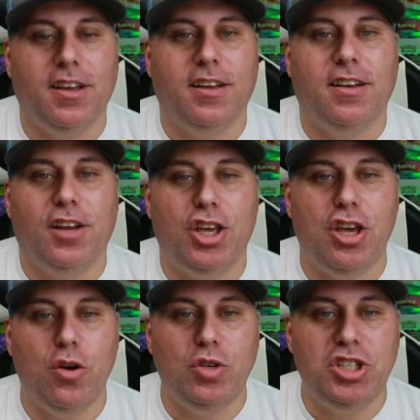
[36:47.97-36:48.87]

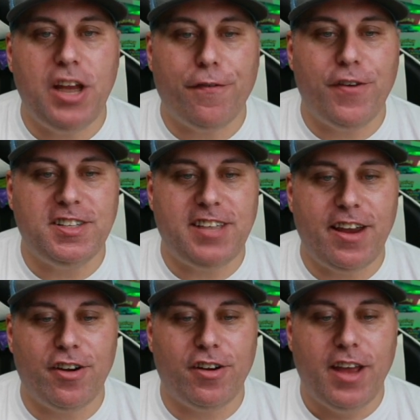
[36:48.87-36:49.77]
Huge difference
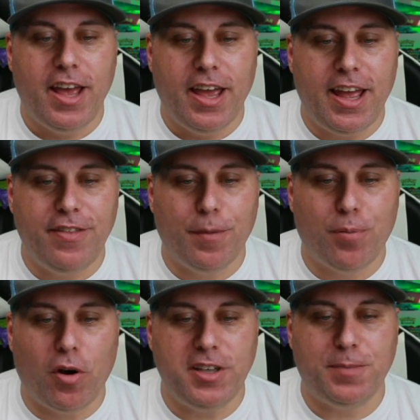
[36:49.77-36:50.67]
here in the
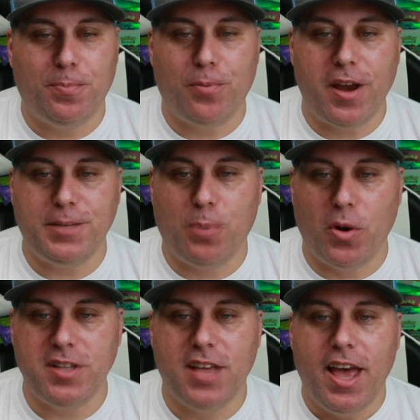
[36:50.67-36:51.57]
price
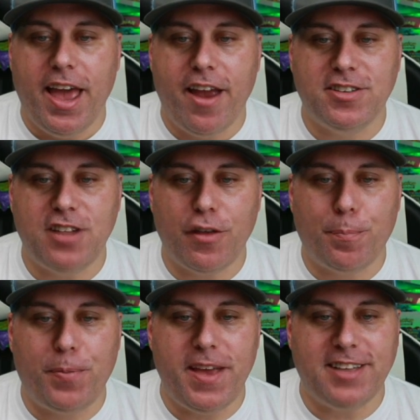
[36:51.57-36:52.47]
points. Here's another
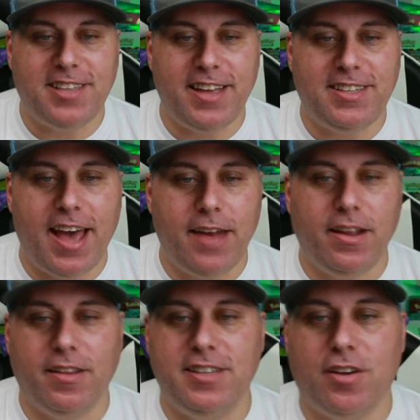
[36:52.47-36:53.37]
PSA 10. At
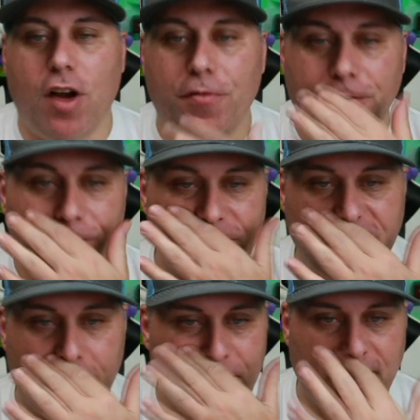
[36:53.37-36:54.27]
least they're offering free
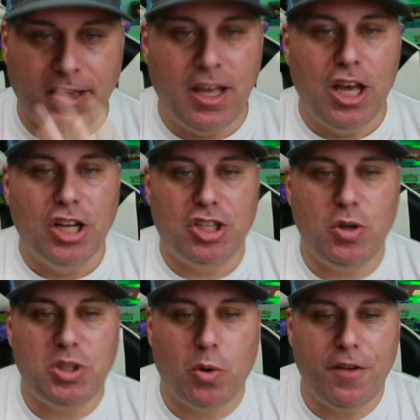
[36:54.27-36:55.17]
shipping.
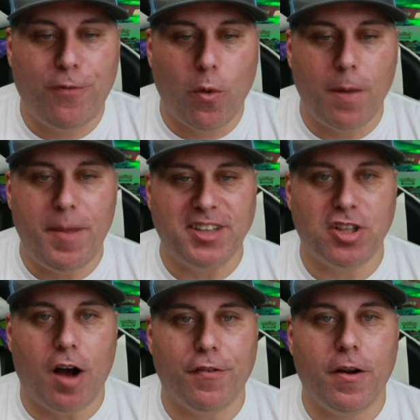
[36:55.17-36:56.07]
$224 or best
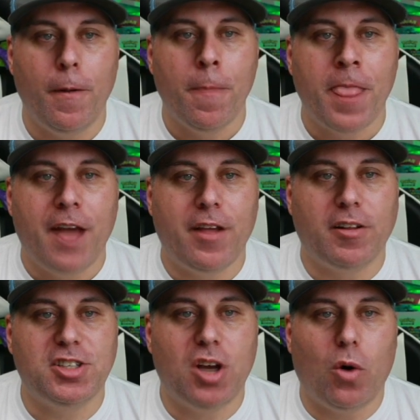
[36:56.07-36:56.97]
offer. Now
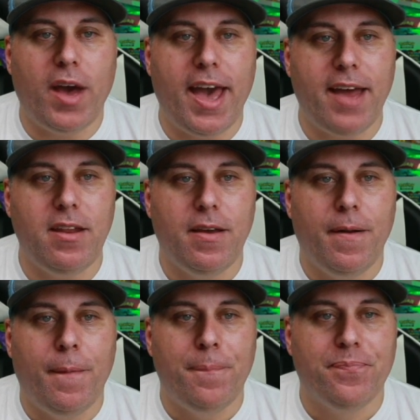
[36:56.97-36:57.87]
let's go ahead
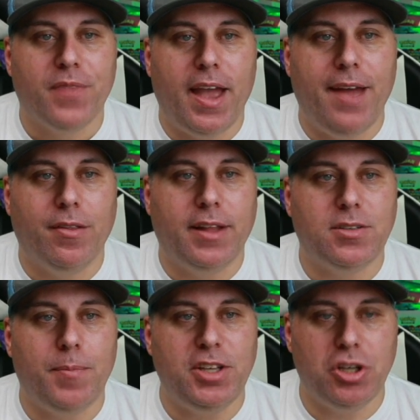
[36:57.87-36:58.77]
and let's
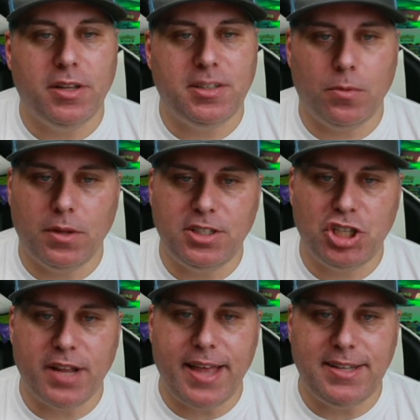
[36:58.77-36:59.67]
make sure, let's
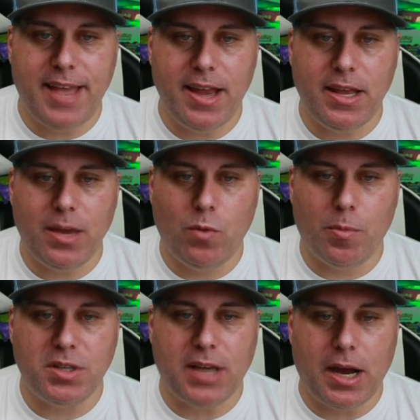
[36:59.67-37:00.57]
check that date again one more
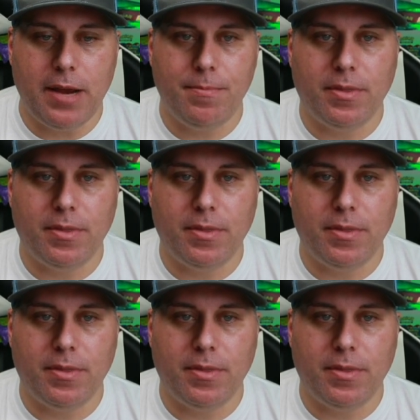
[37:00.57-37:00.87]
time.